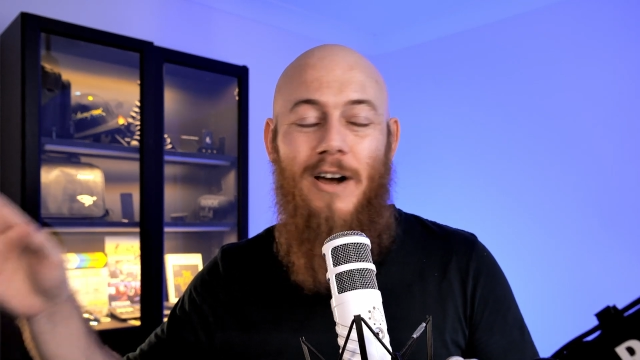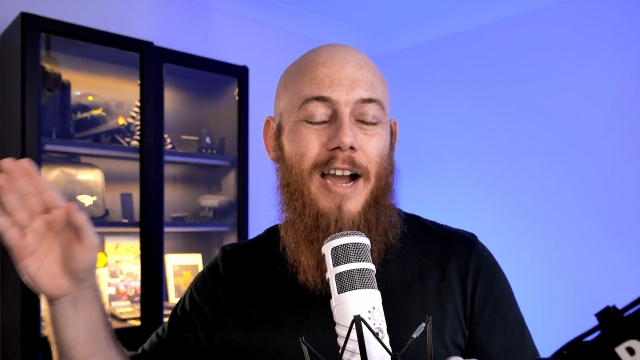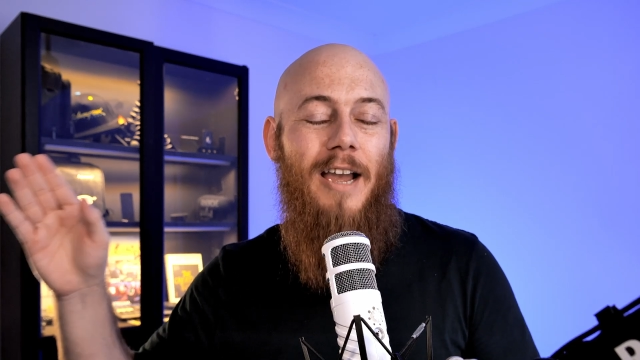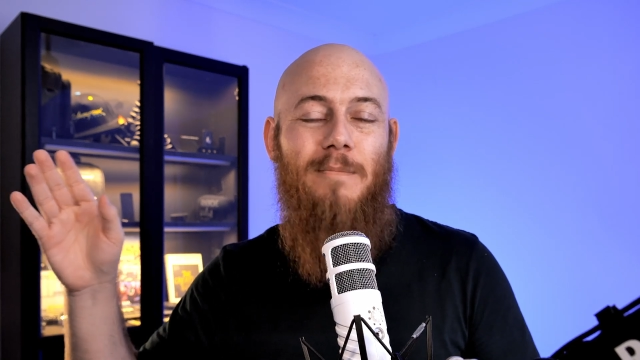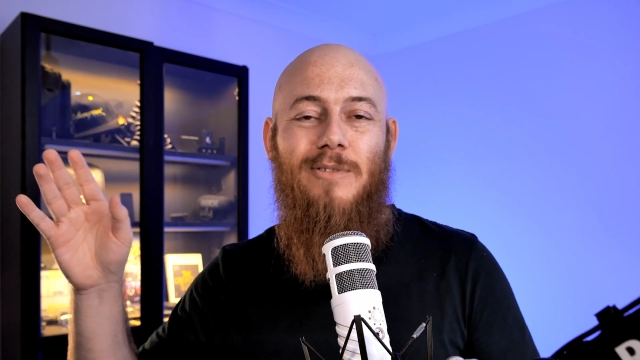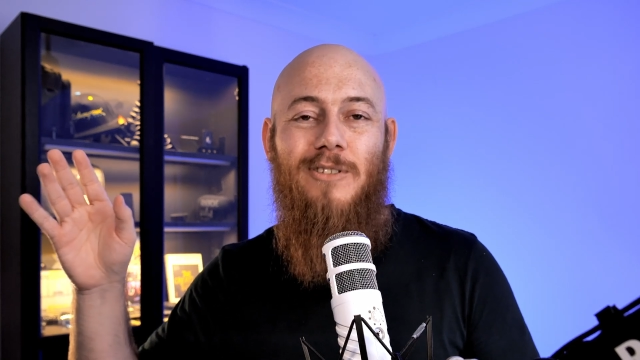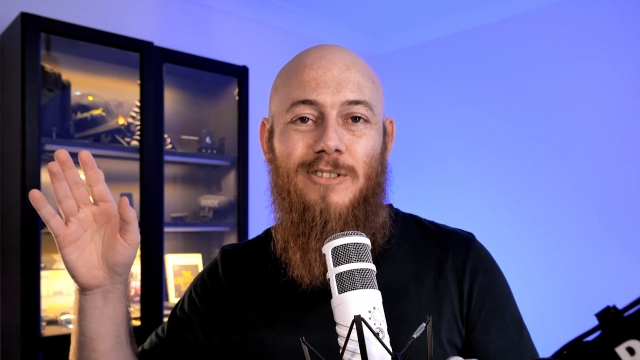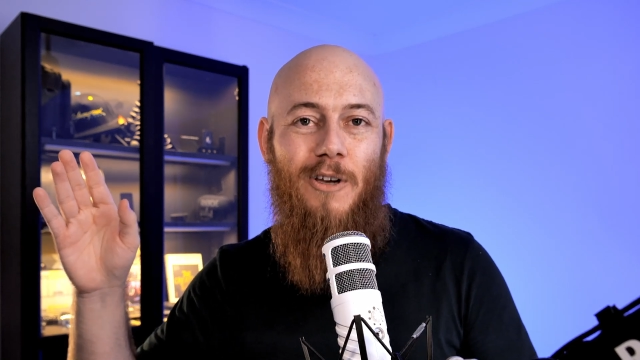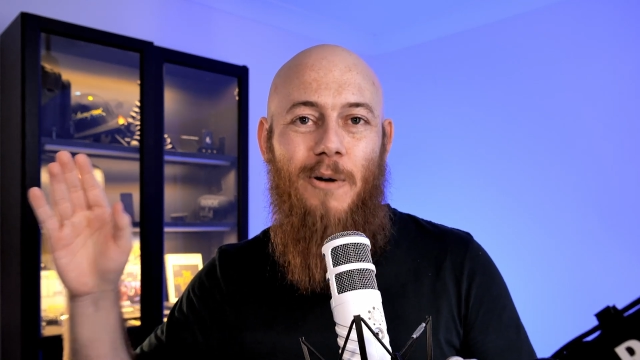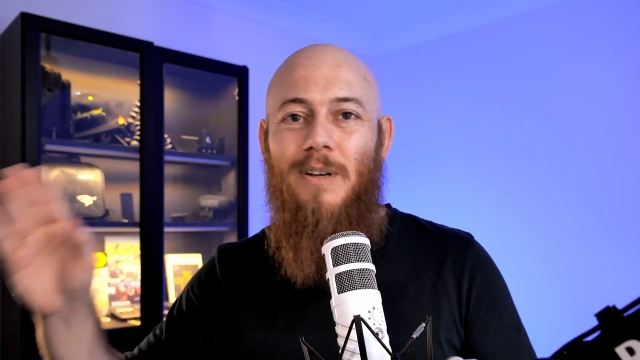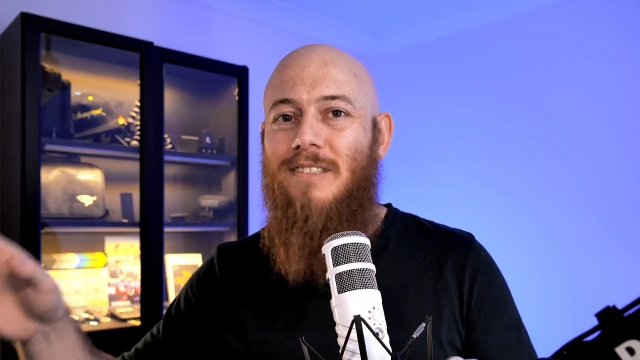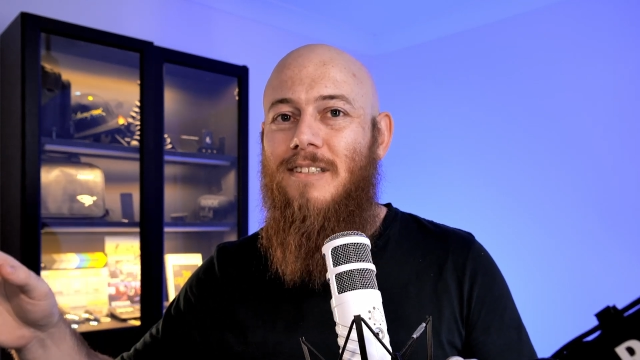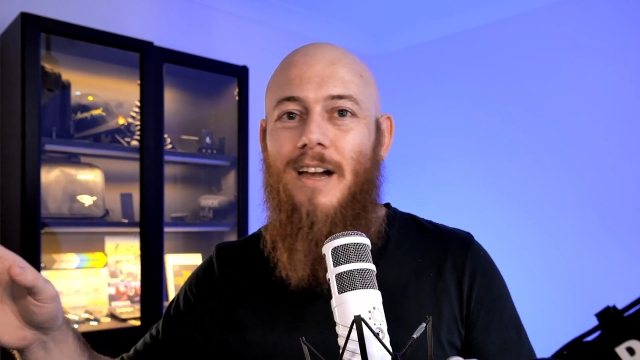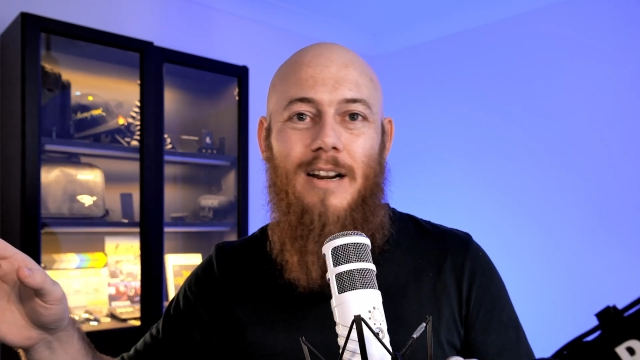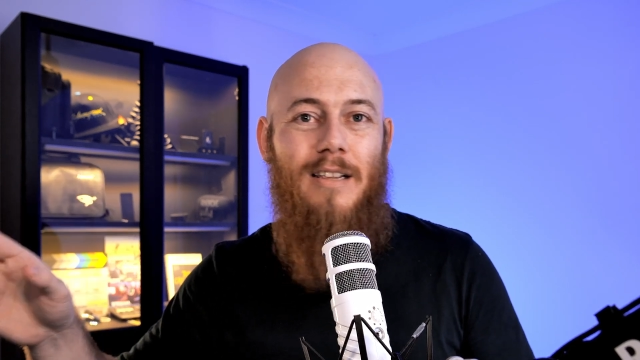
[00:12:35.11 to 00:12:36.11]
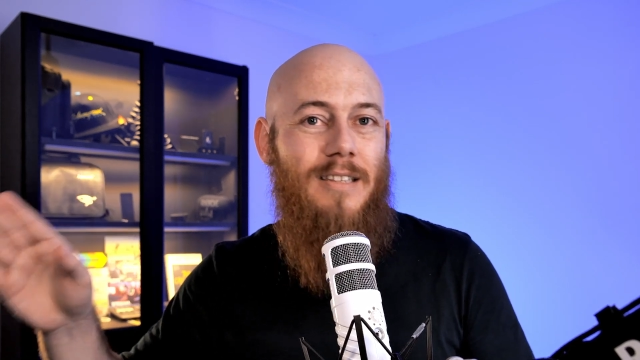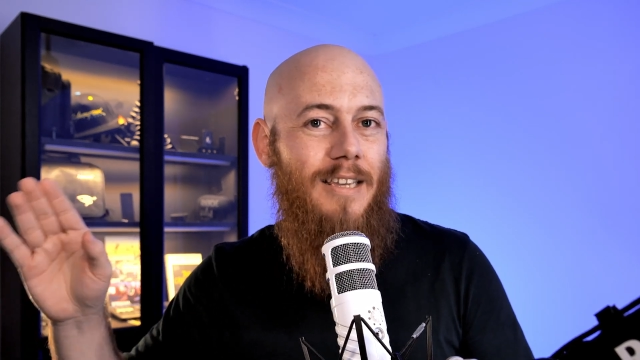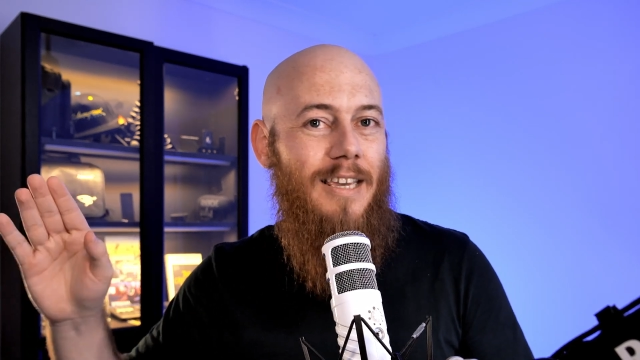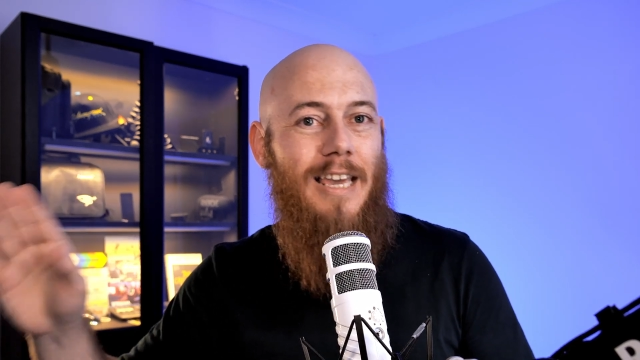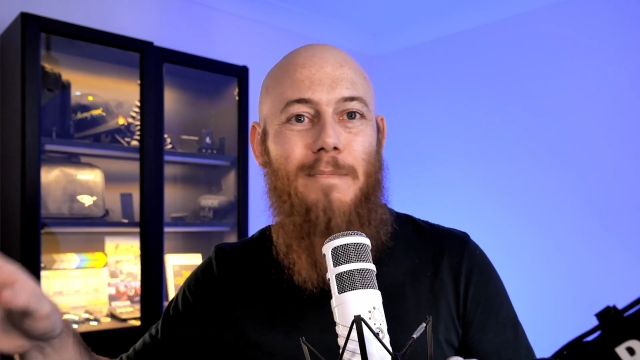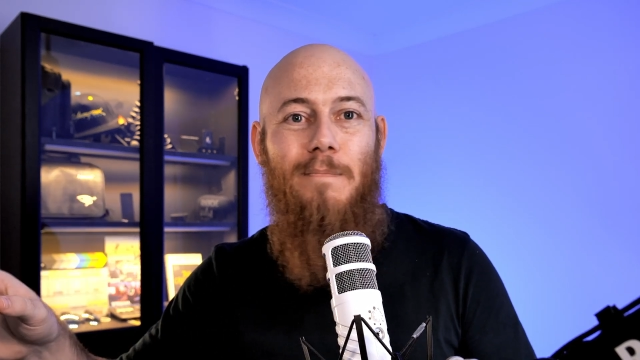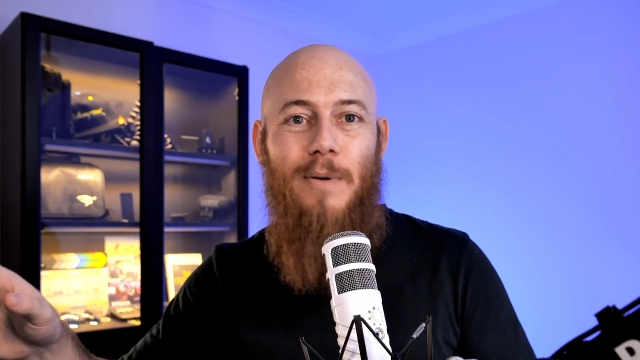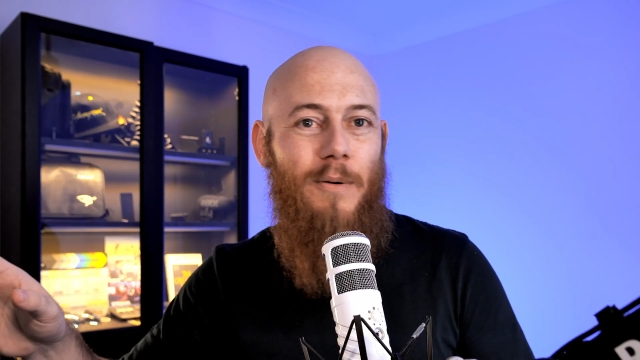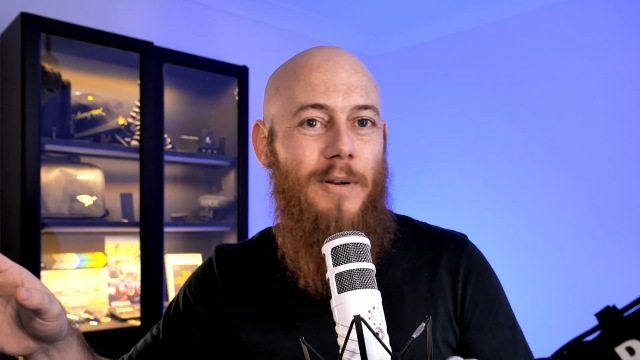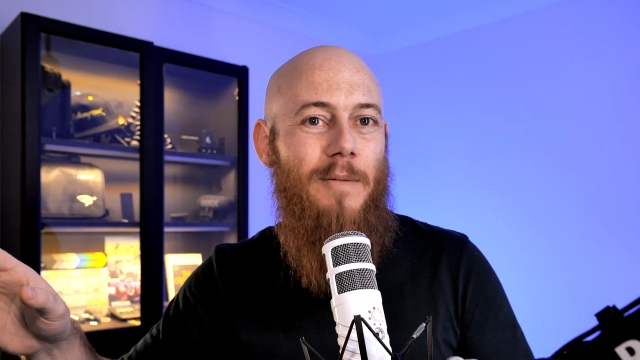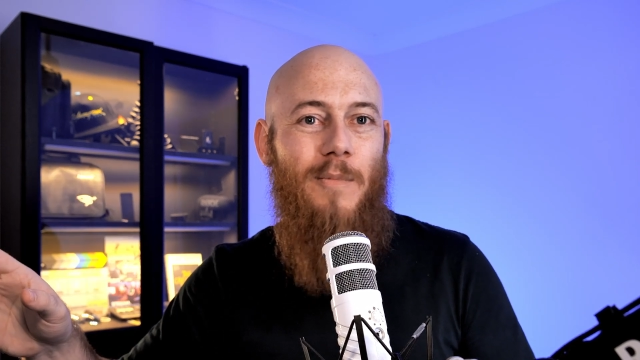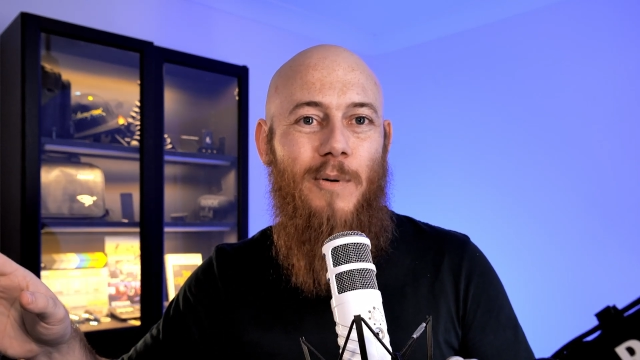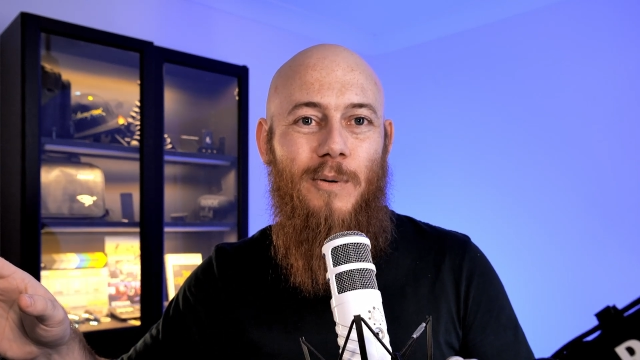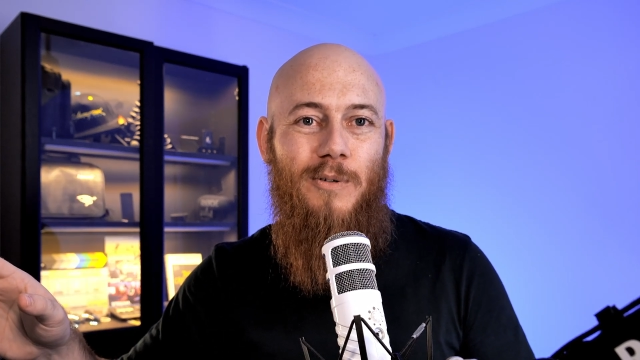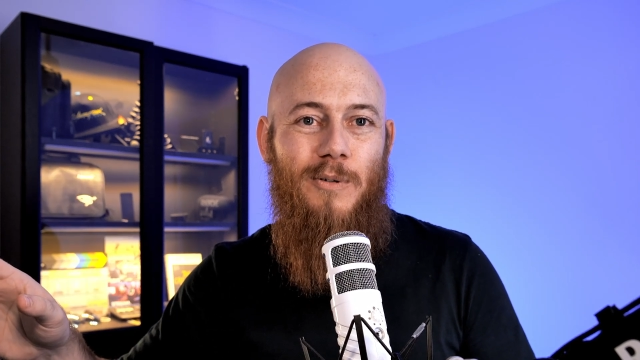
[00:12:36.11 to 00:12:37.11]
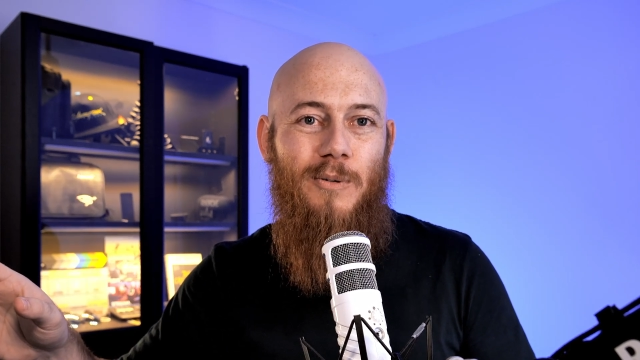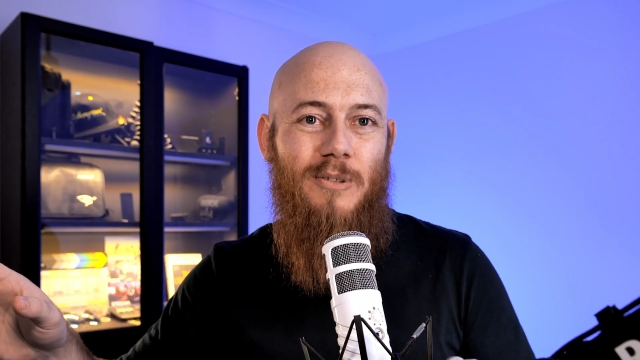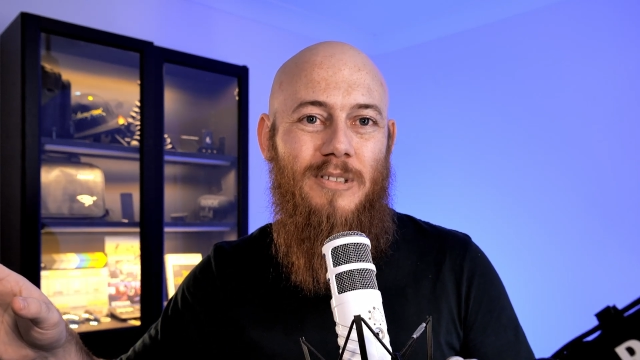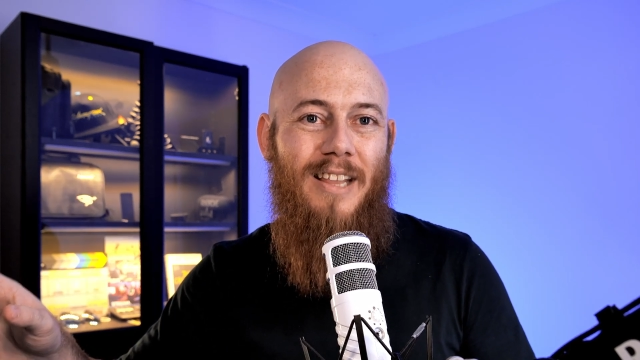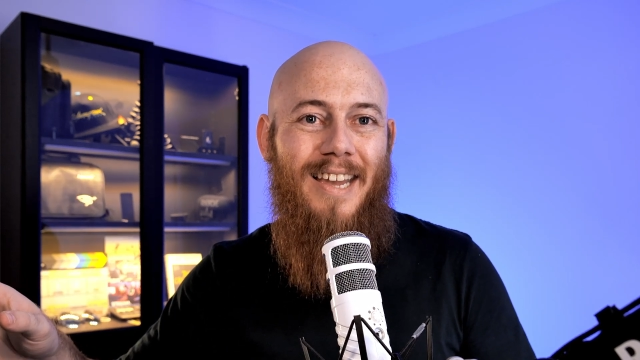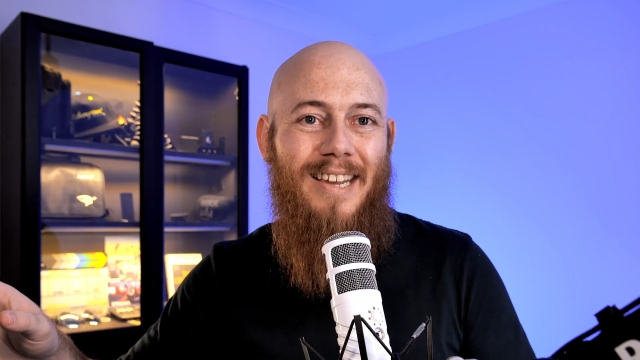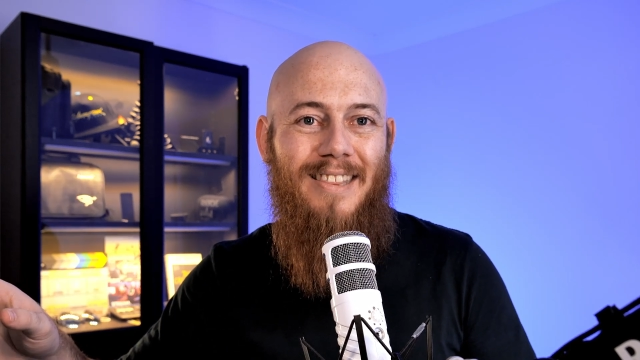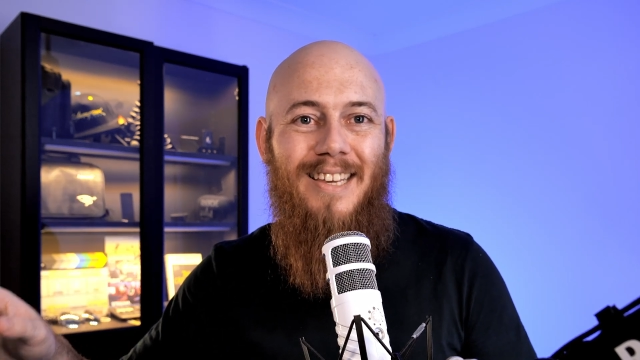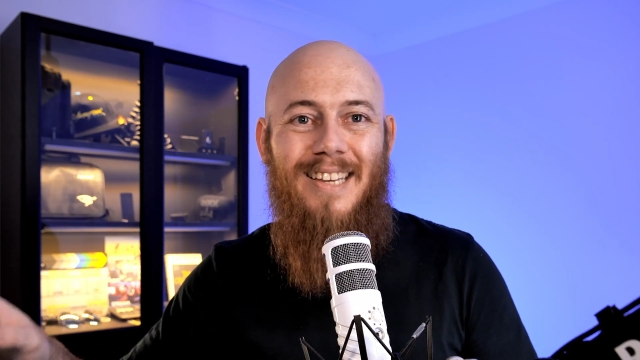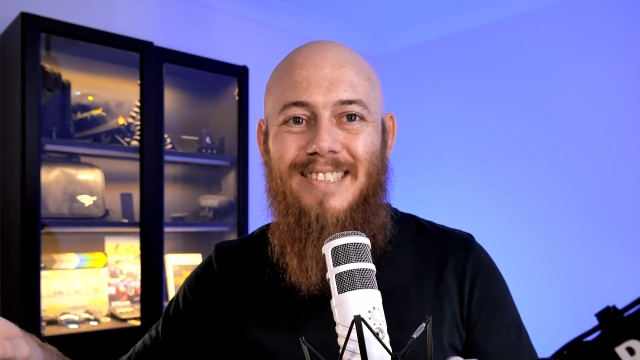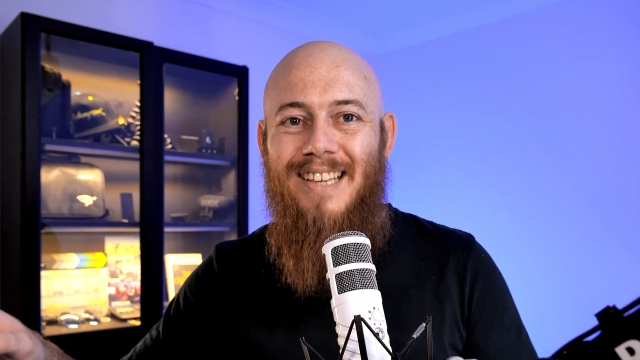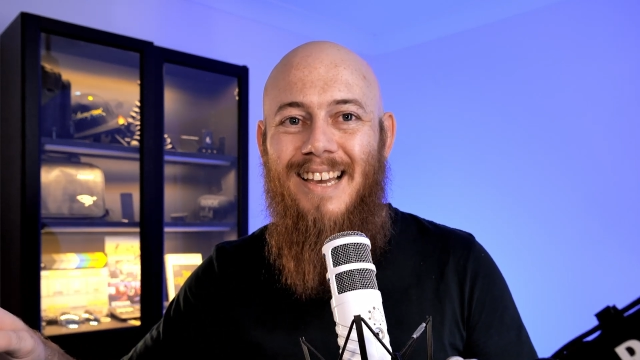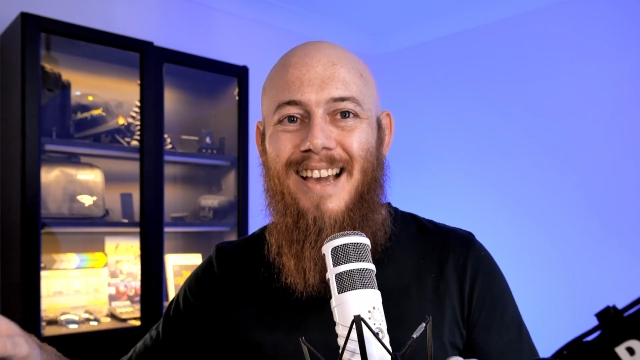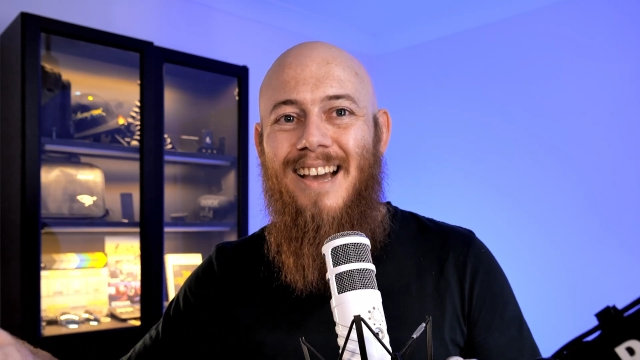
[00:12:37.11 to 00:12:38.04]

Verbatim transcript: I am so excited to keep building more tools like this.